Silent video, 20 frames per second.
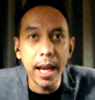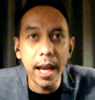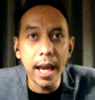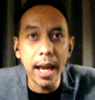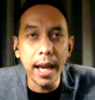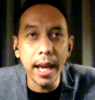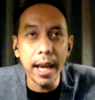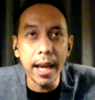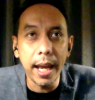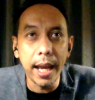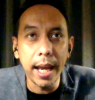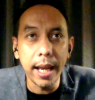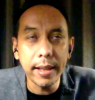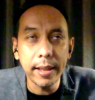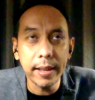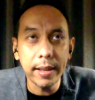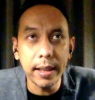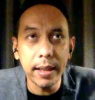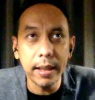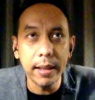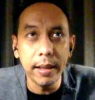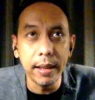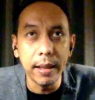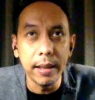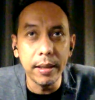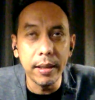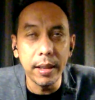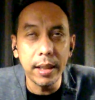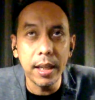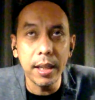He asked
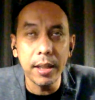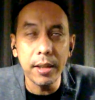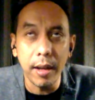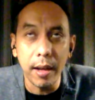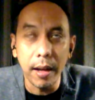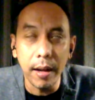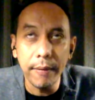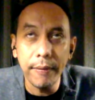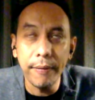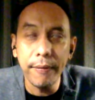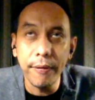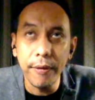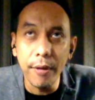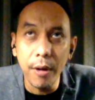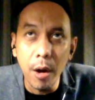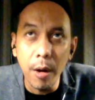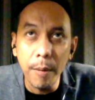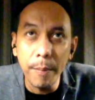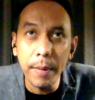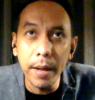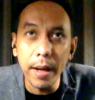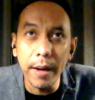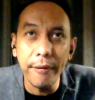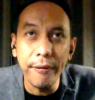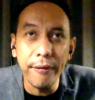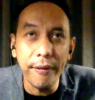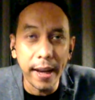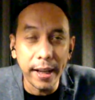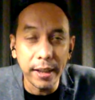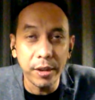the guitar from
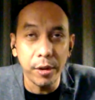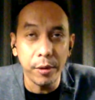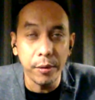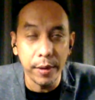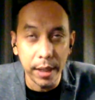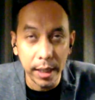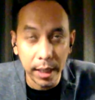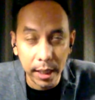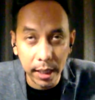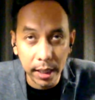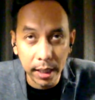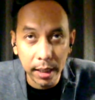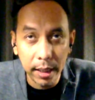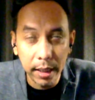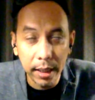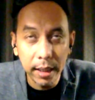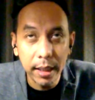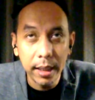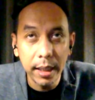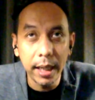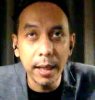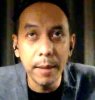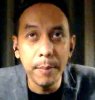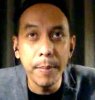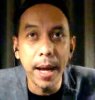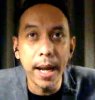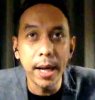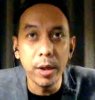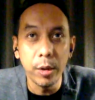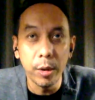a factory
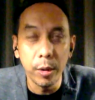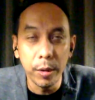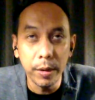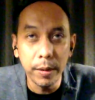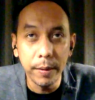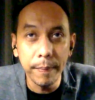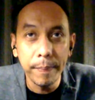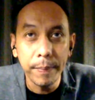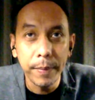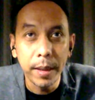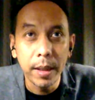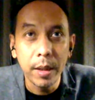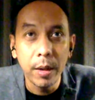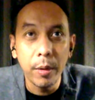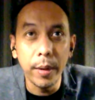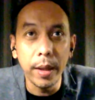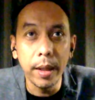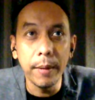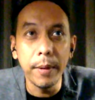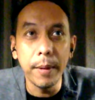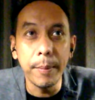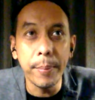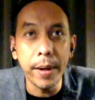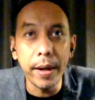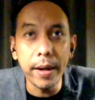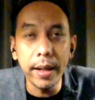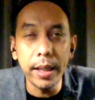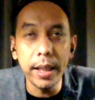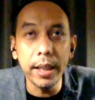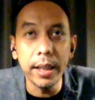in Bandung. Well,
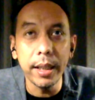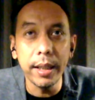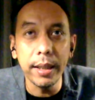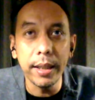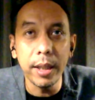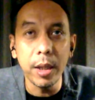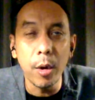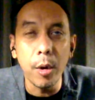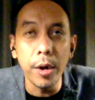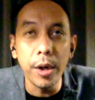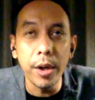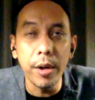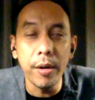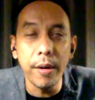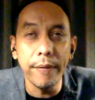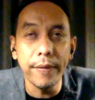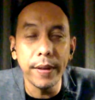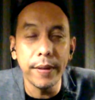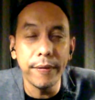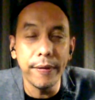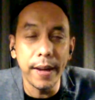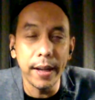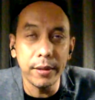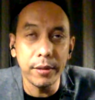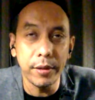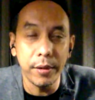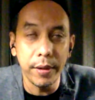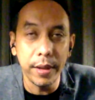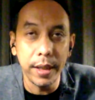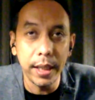apparently the owner of the
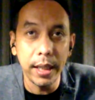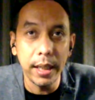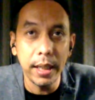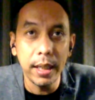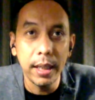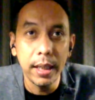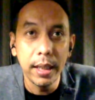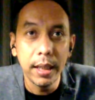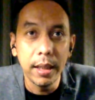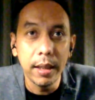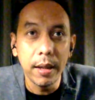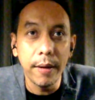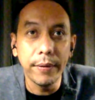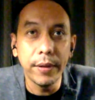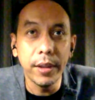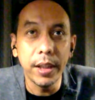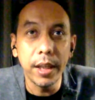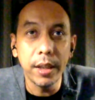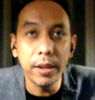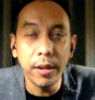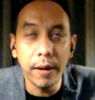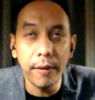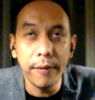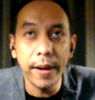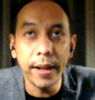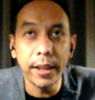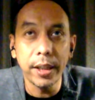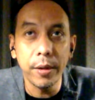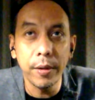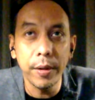factory, of the
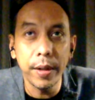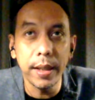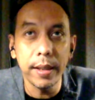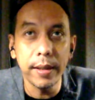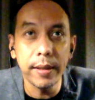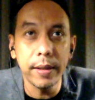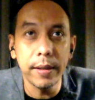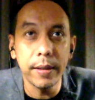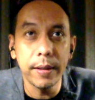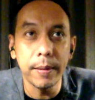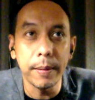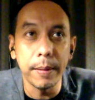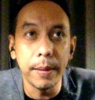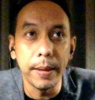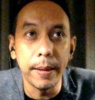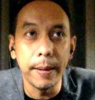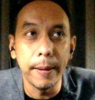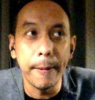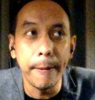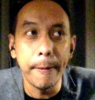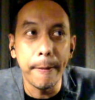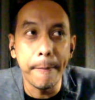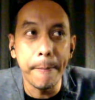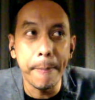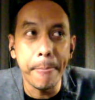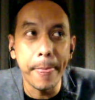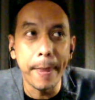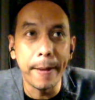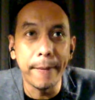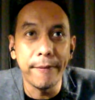guitar factory, is
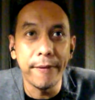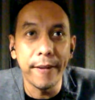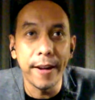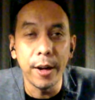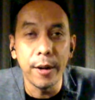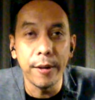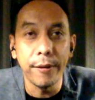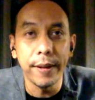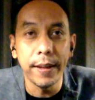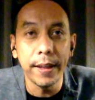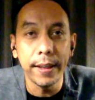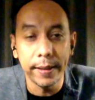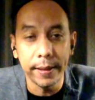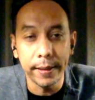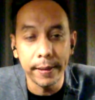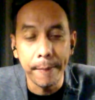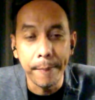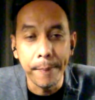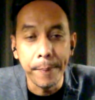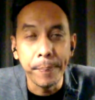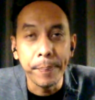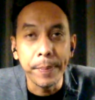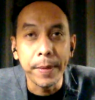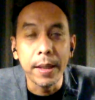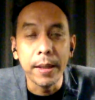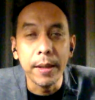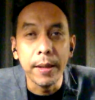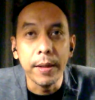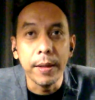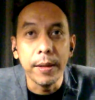a friend of his.
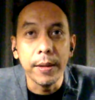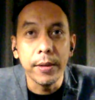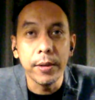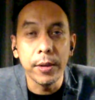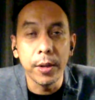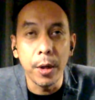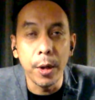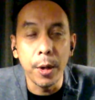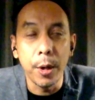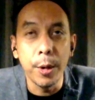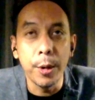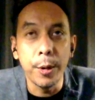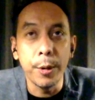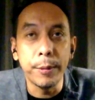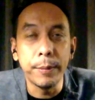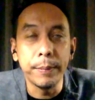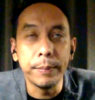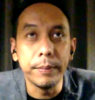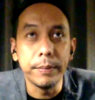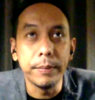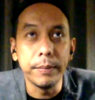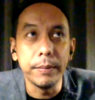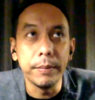So